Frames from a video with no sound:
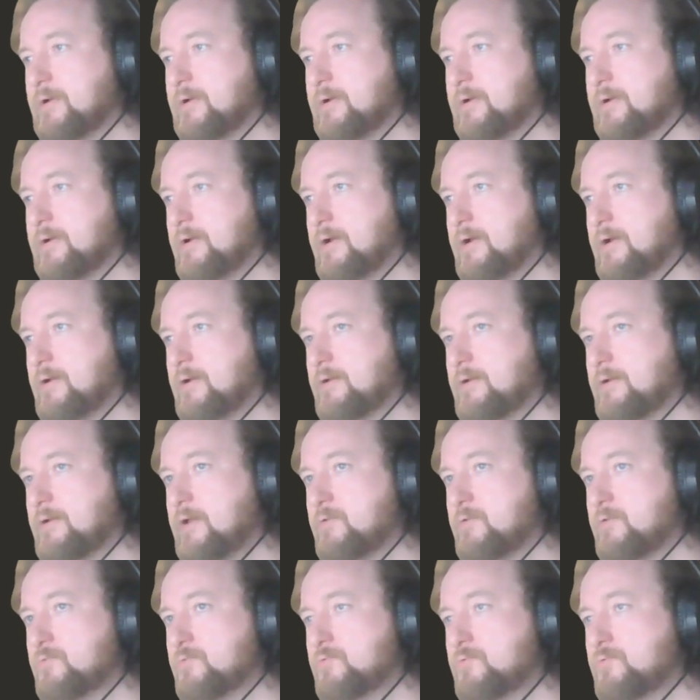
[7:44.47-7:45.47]
And
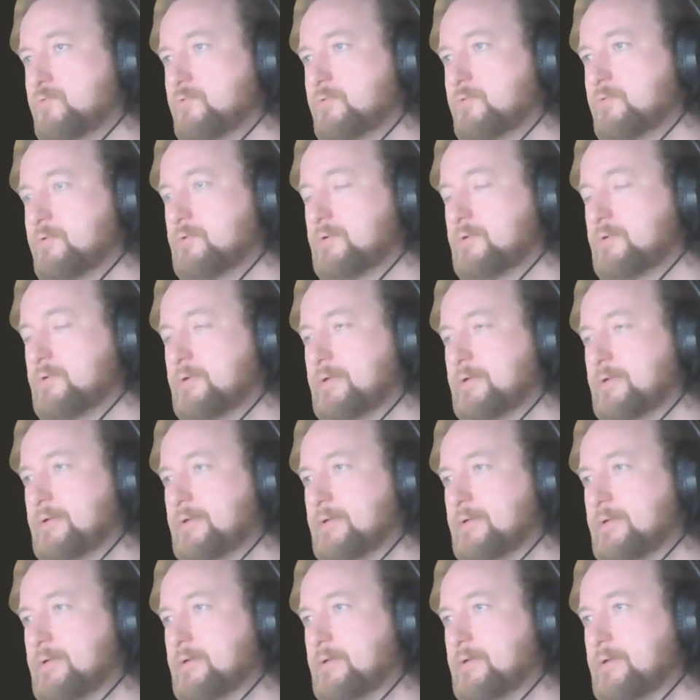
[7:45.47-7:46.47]
now,
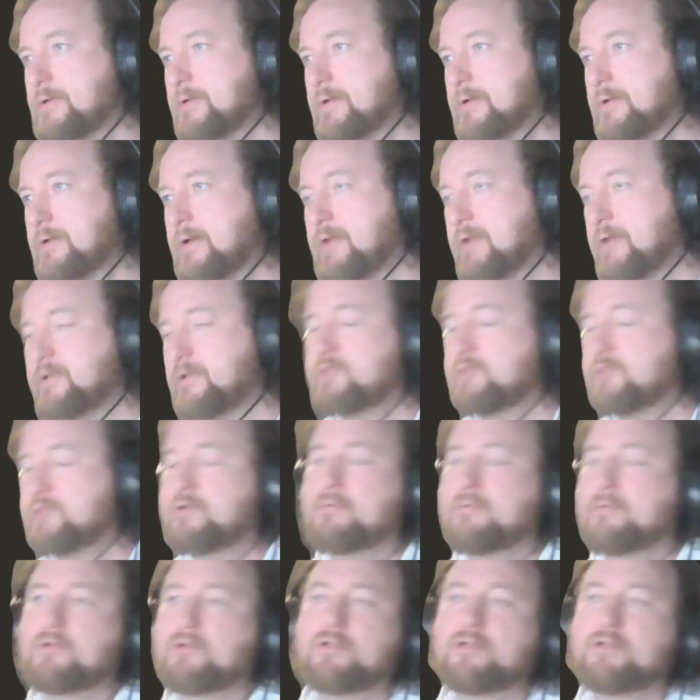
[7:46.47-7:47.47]
I think around
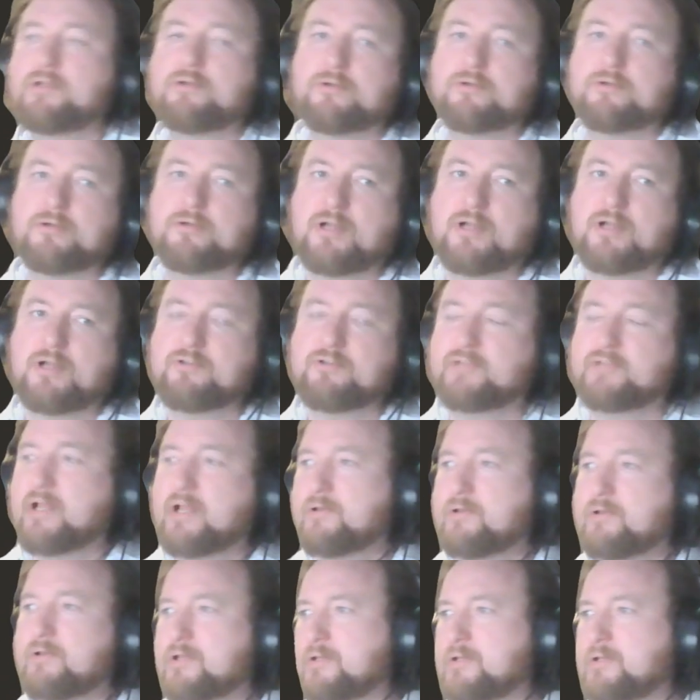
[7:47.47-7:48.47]
about here, I just
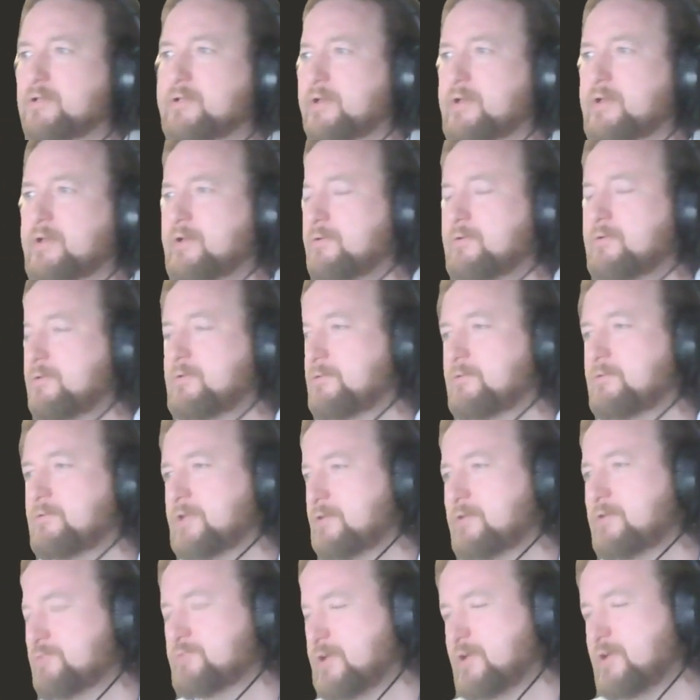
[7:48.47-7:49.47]
calculated it out. I was like,
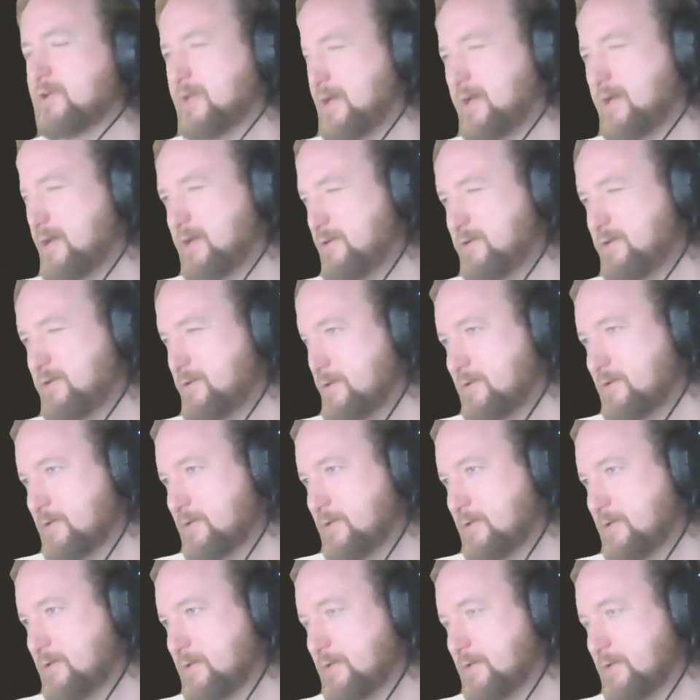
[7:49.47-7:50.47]
right, can I
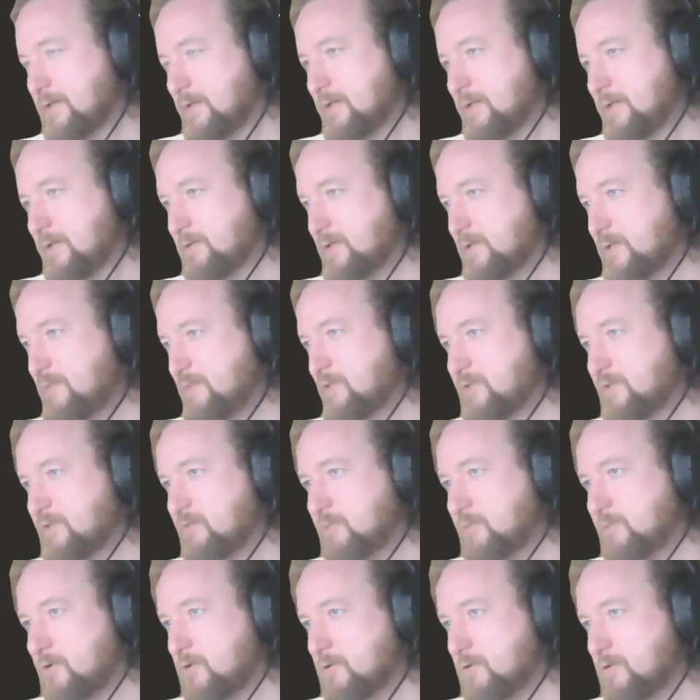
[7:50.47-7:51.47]
leave this
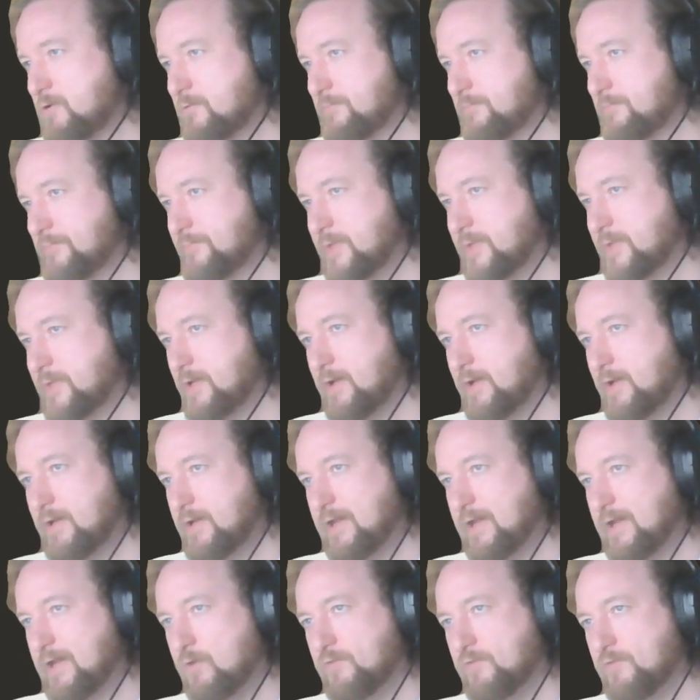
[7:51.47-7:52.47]
pawn, get
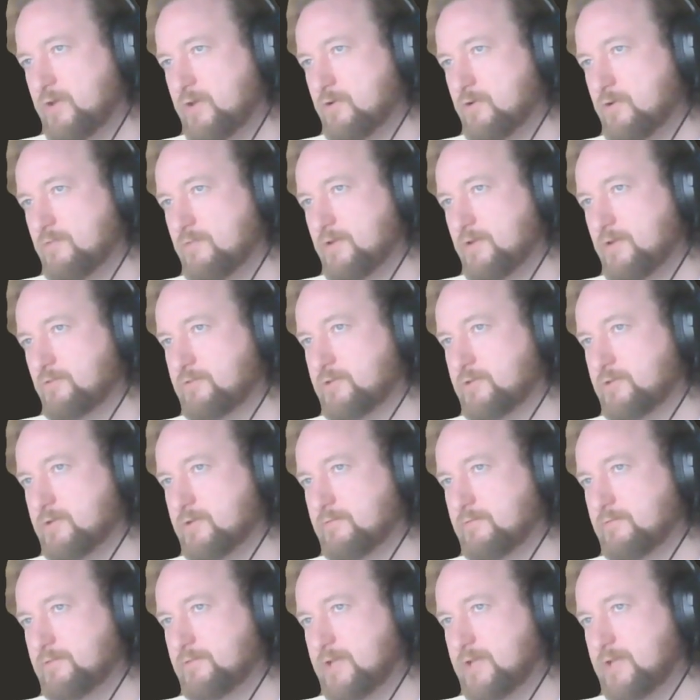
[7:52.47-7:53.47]
over here fast
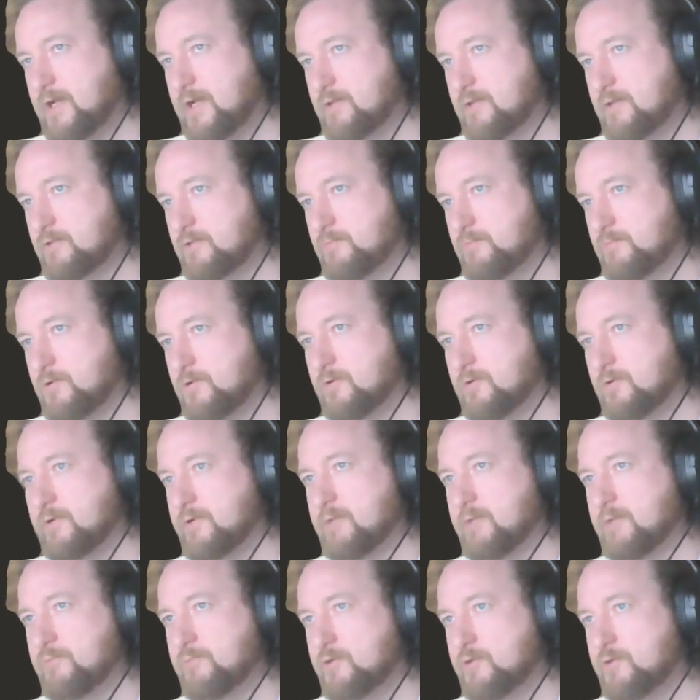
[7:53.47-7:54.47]
enough, take this pawn and
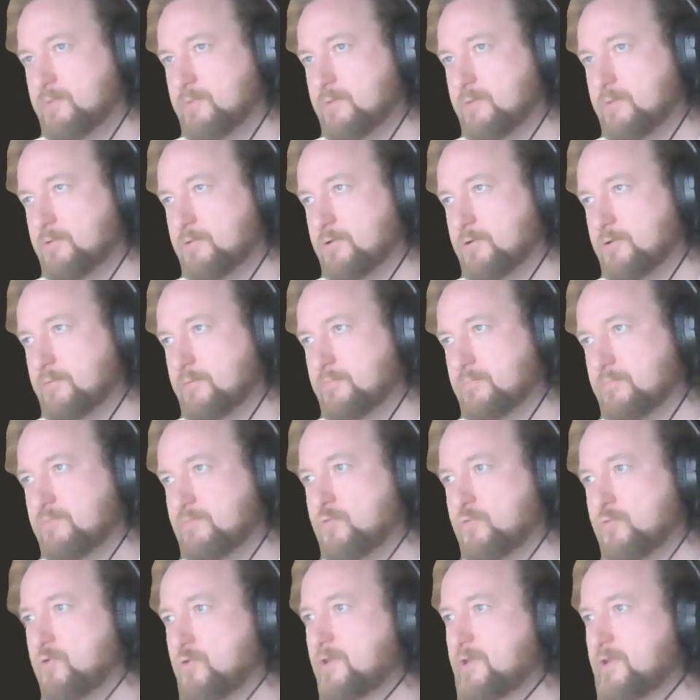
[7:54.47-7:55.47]
push my pawn
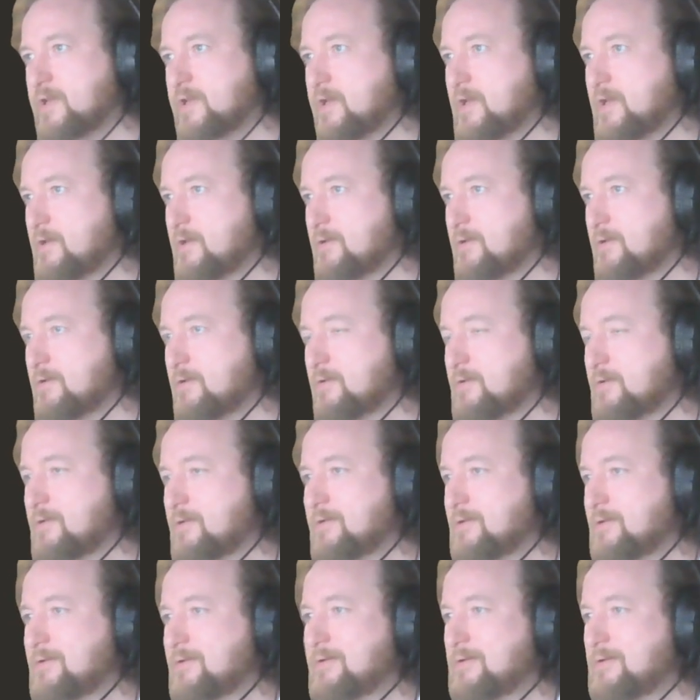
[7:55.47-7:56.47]
before the king
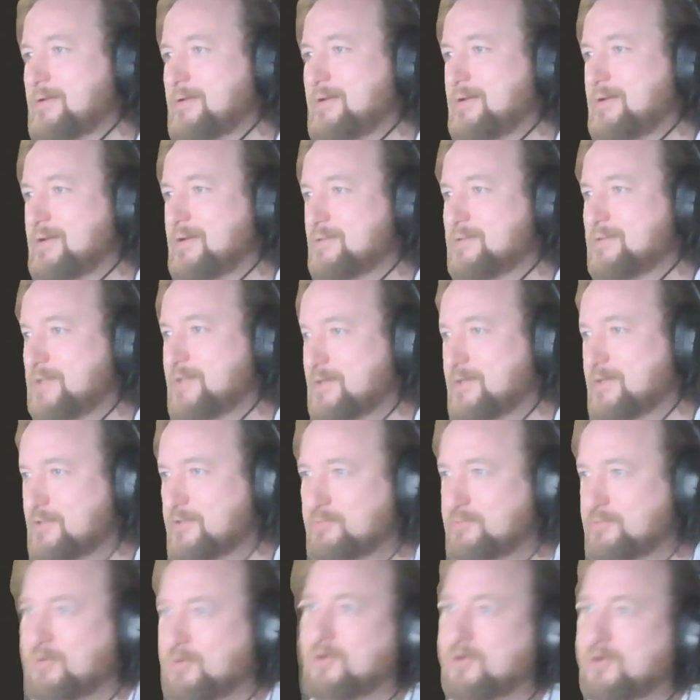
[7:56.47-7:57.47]
can take this
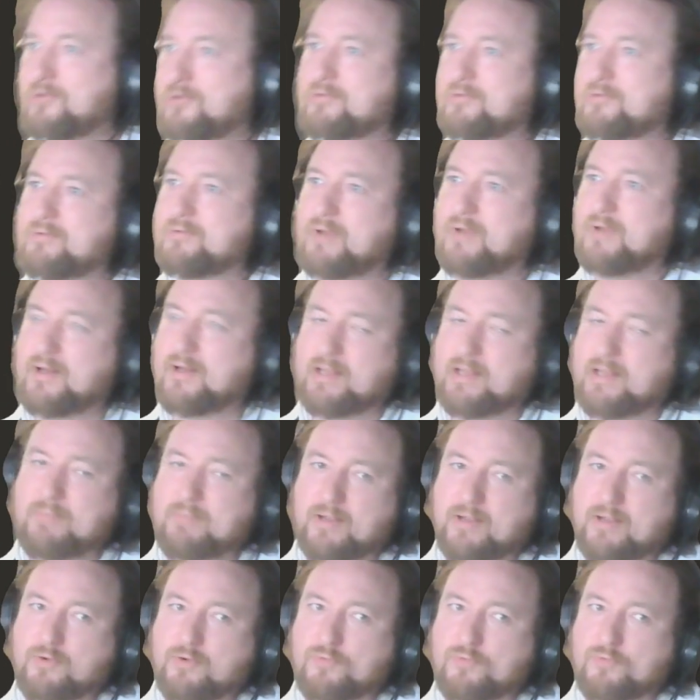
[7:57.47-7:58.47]
pawn and get
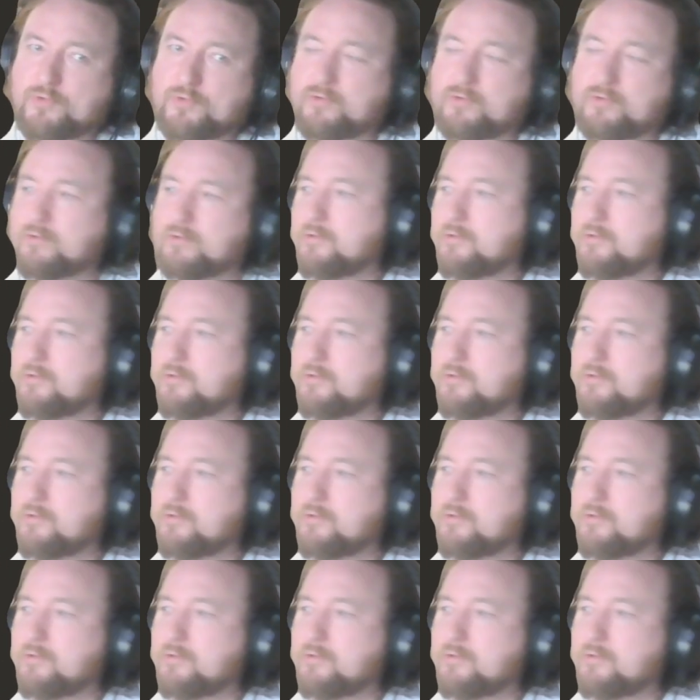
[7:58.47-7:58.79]
back over?